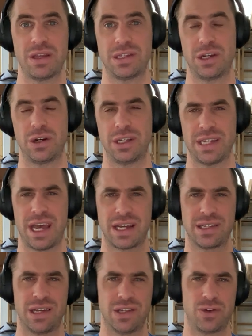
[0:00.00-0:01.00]
Series
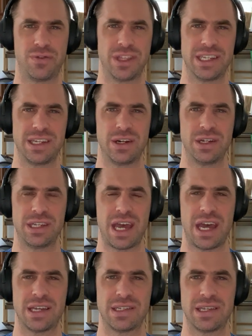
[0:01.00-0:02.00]
X does over the Series
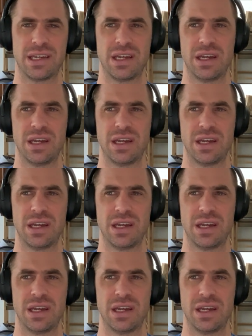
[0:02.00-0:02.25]
S.